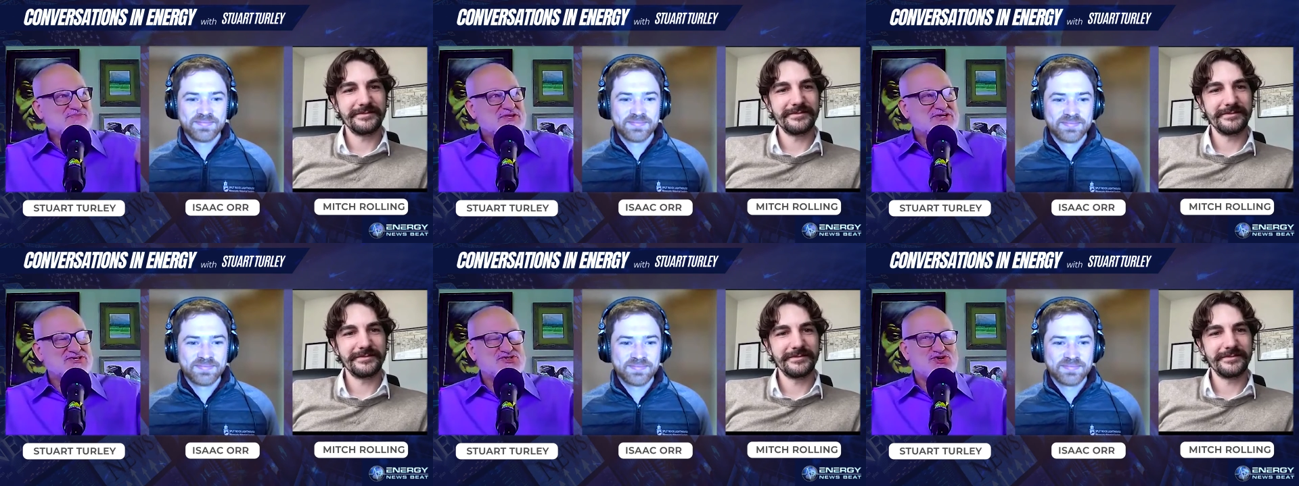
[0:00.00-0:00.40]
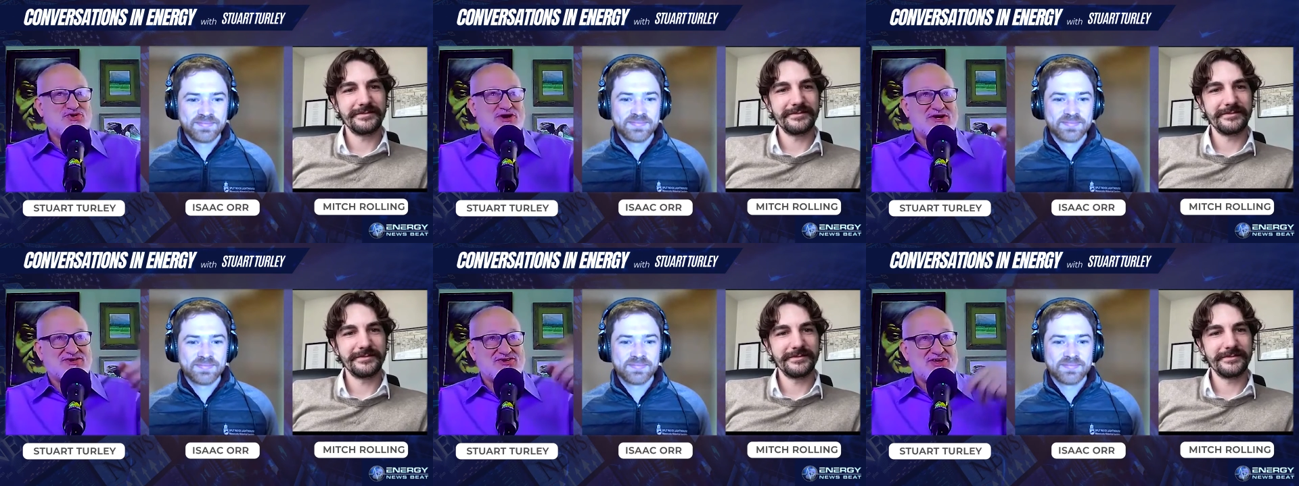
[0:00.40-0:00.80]
Speaker 1: because you
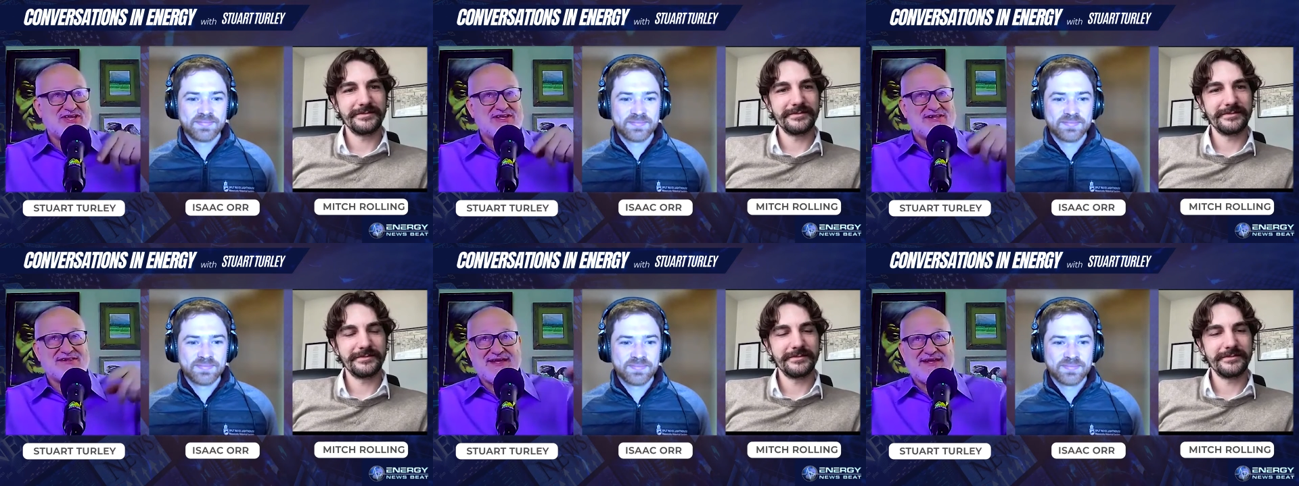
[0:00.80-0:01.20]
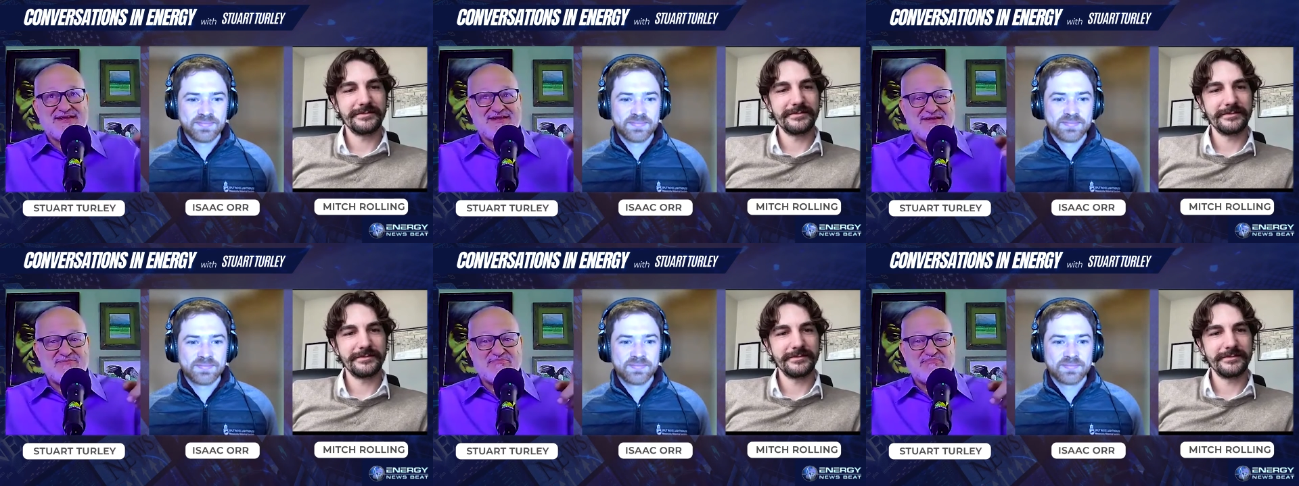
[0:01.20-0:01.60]

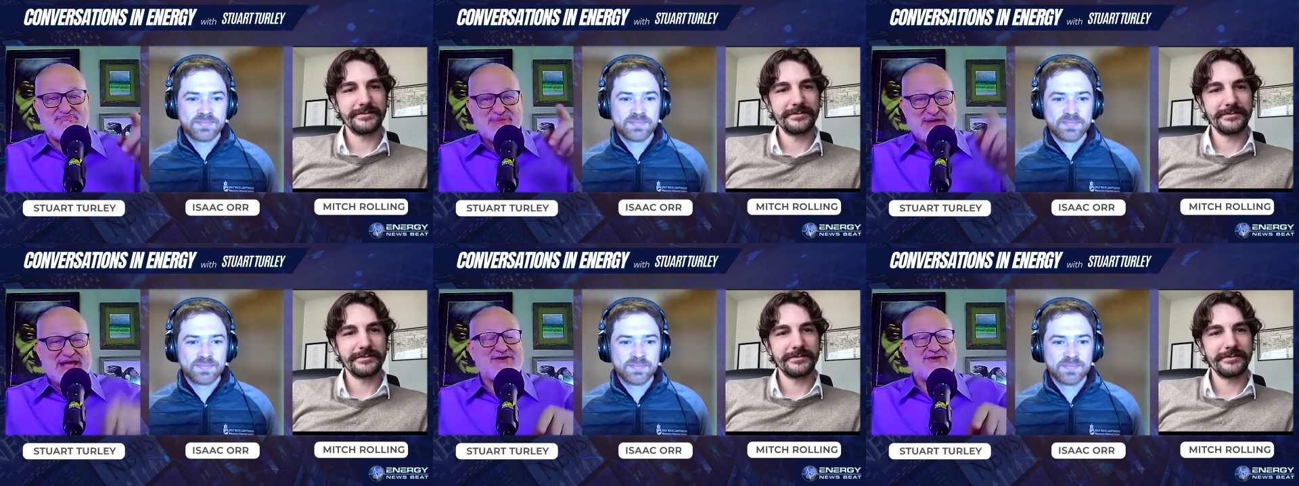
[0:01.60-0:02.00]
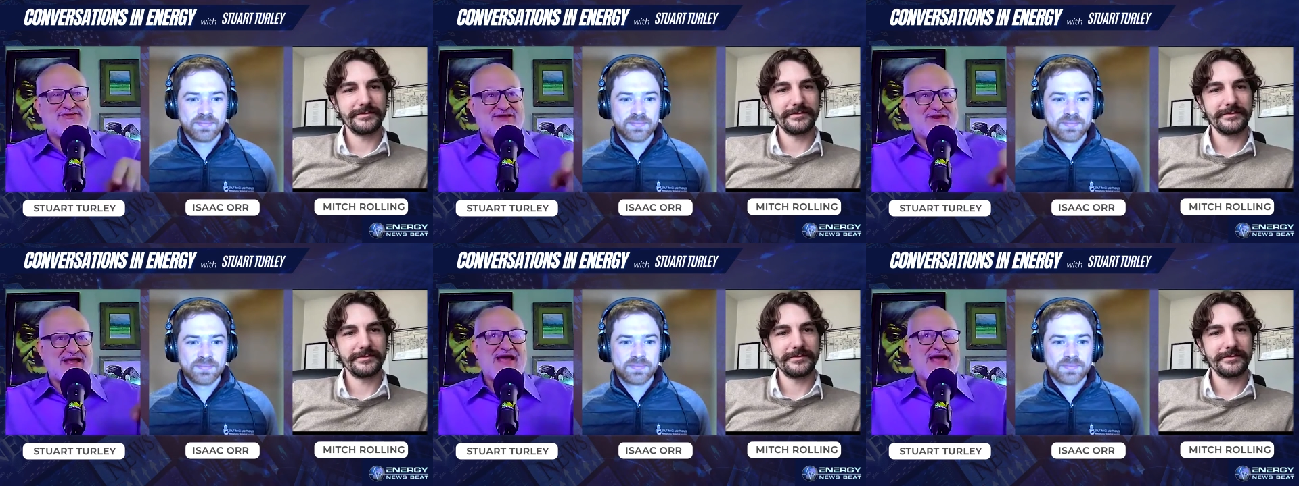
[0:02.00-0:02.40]
articulated it better
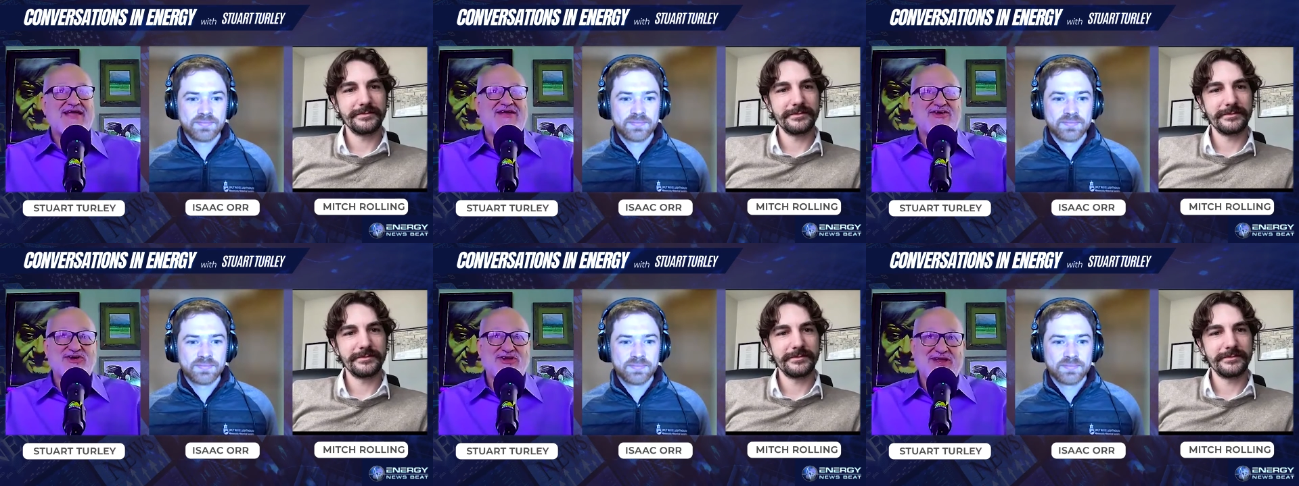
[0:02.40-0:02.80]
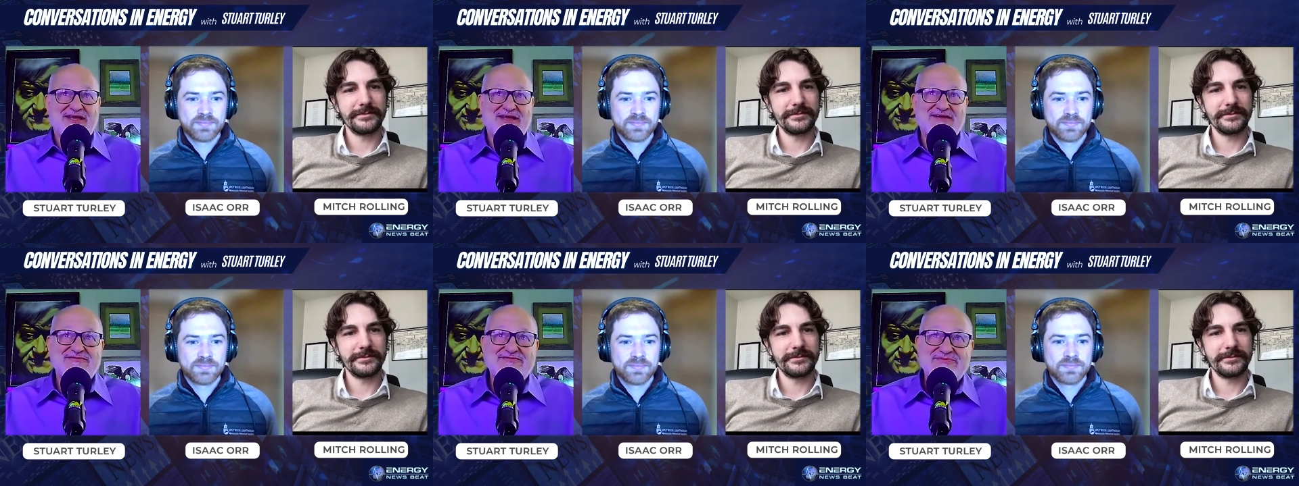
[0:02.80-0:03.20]
than I could
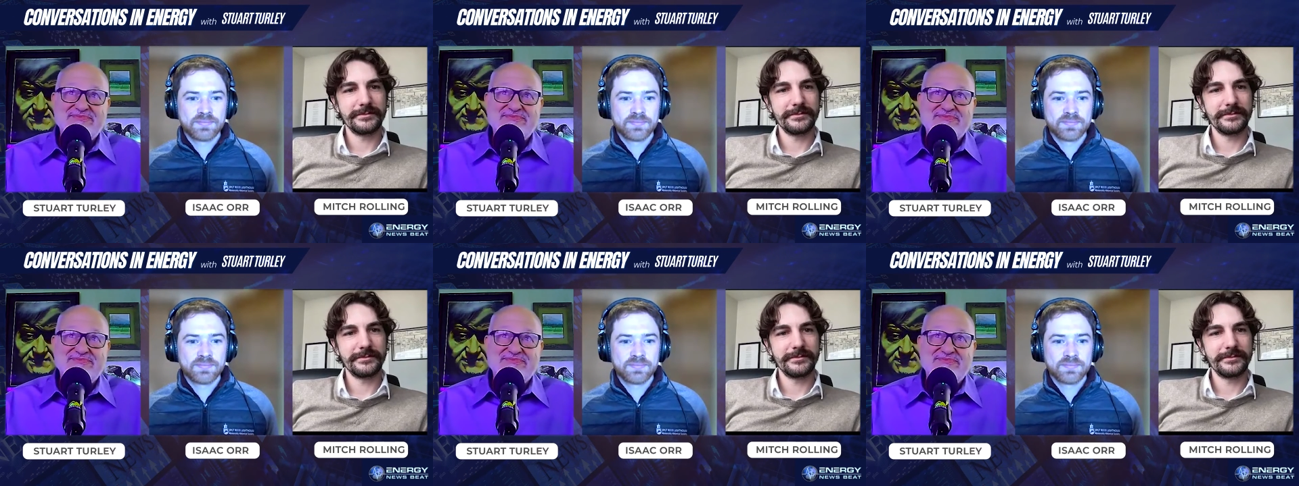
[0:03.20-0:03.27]
have.